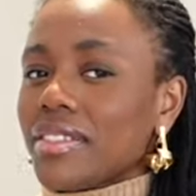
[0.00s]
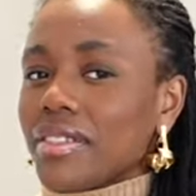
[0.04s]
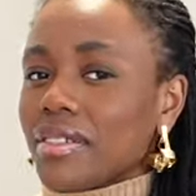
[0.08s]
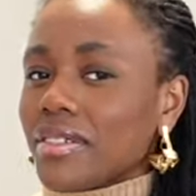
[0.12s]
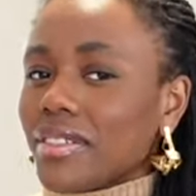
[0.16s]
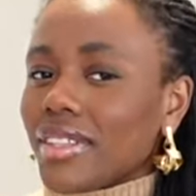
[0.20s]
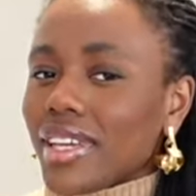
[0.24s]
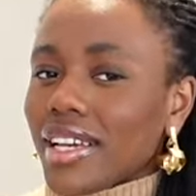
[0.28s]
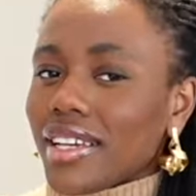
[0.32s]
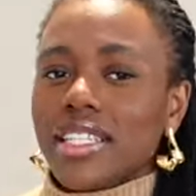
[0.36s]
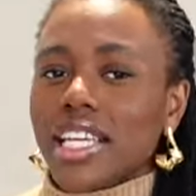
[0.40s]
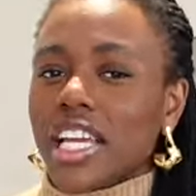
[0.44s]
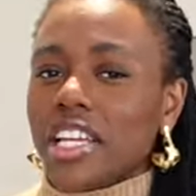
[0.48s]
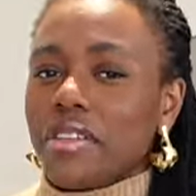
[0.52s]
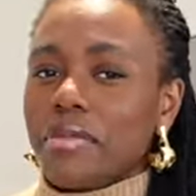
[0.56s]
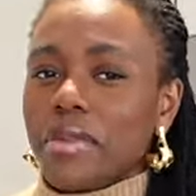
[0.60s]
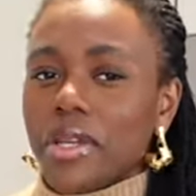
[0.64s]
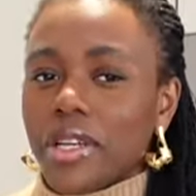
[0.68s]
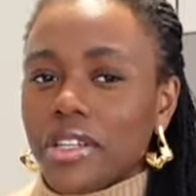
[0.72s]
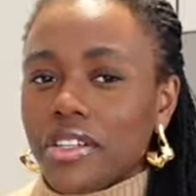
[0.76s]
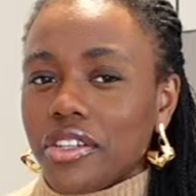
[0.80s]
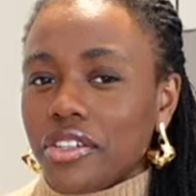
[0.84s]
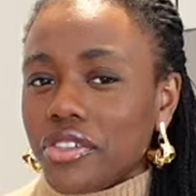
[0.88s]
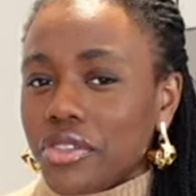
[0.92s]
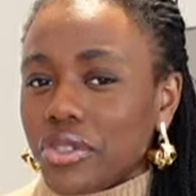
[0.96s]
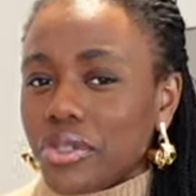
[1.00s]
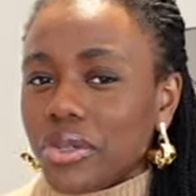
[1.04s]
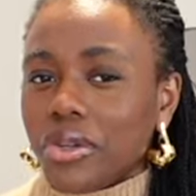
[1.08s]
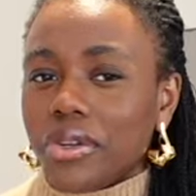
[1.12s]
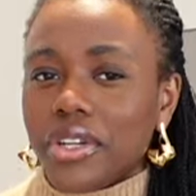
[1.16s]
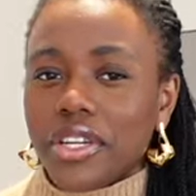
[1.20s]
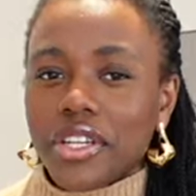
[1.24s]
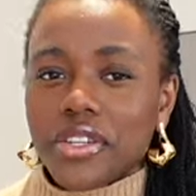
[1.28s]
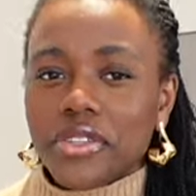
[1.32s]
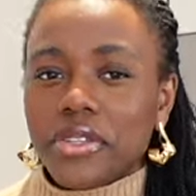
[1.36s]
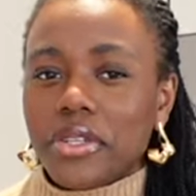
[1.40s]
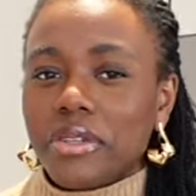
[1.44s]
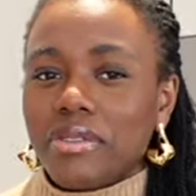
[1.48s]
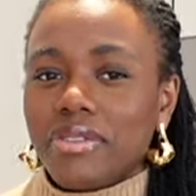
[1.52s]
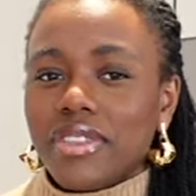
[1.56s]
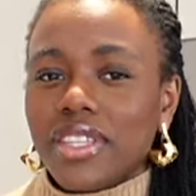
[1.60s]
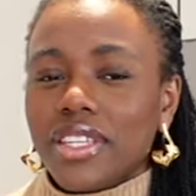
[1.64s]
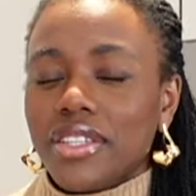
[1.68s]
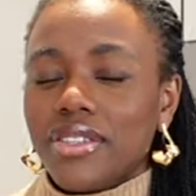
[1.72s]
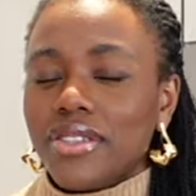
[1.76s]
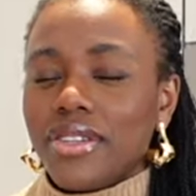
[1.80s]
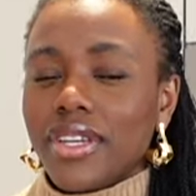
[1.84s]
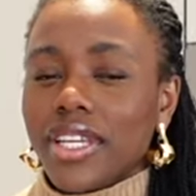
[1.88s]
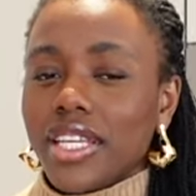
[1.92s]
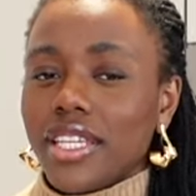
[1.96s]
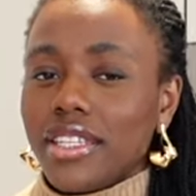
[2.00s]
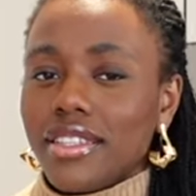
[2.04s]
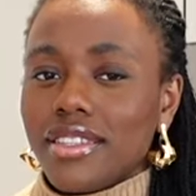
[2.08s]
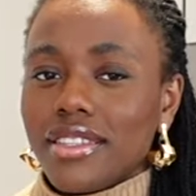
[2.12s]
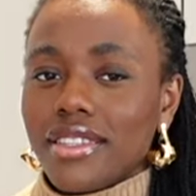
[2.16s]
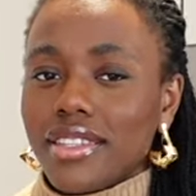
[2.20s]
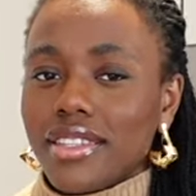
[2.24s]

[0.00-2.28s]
do that, tag me on your story or something so I can